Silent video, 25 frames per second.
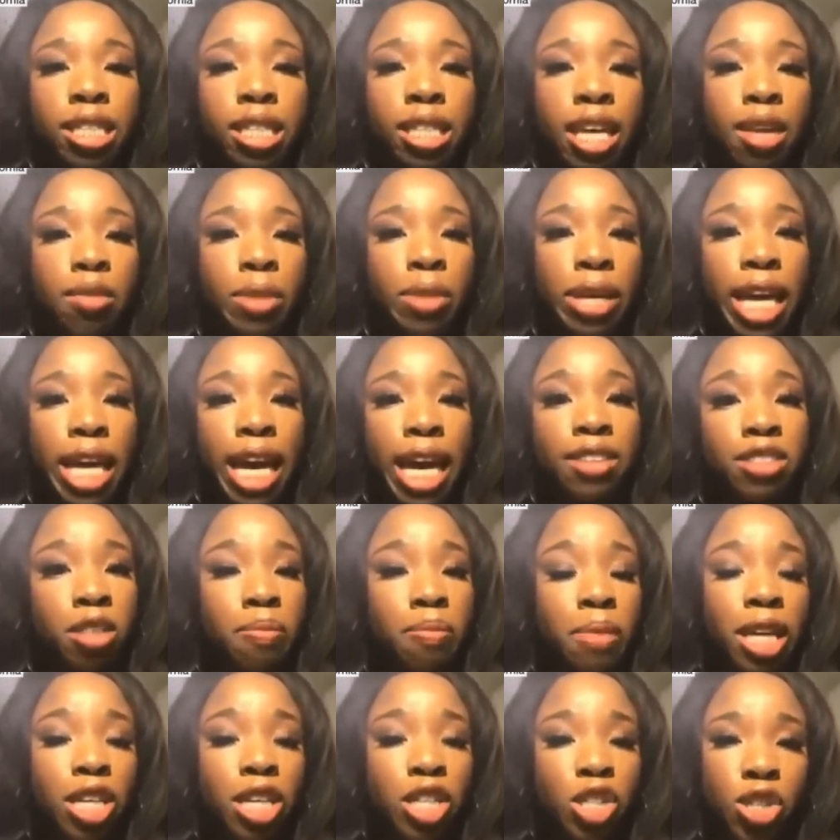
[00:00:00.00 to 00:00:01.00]
then we have to
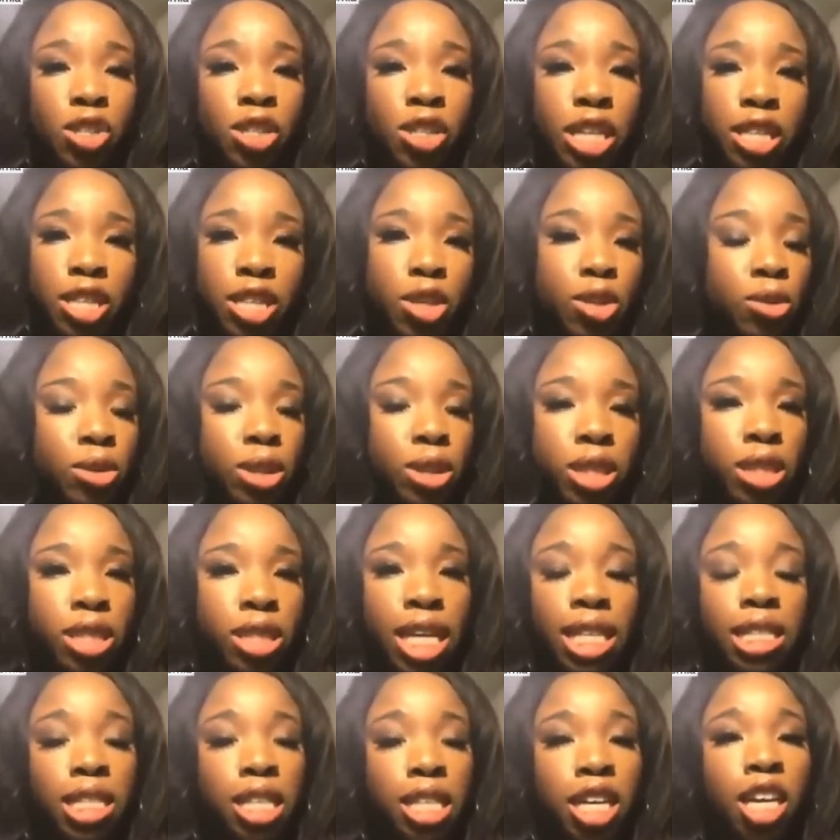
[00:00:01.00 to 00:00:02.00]
make sure that
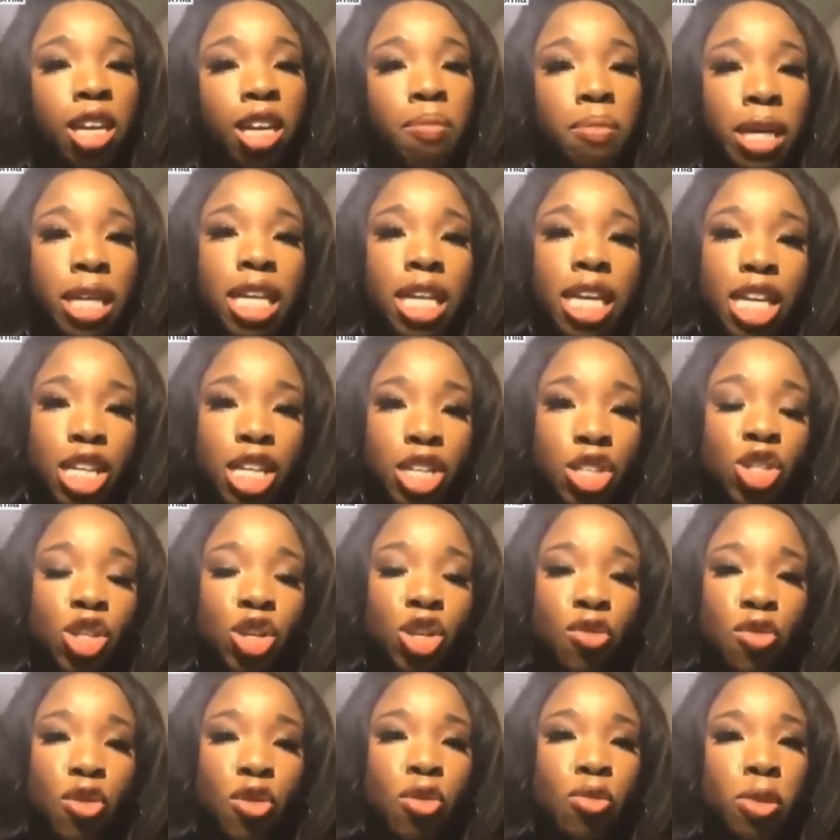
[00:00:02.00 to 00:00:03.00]
that's not going to be an
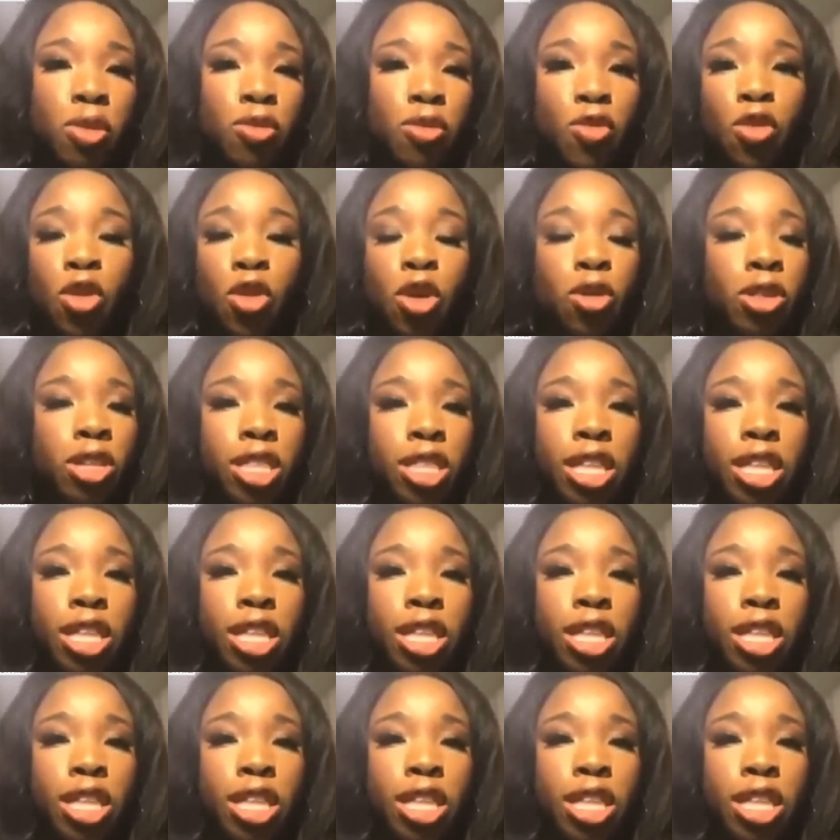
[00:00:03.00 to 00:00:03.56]
issue for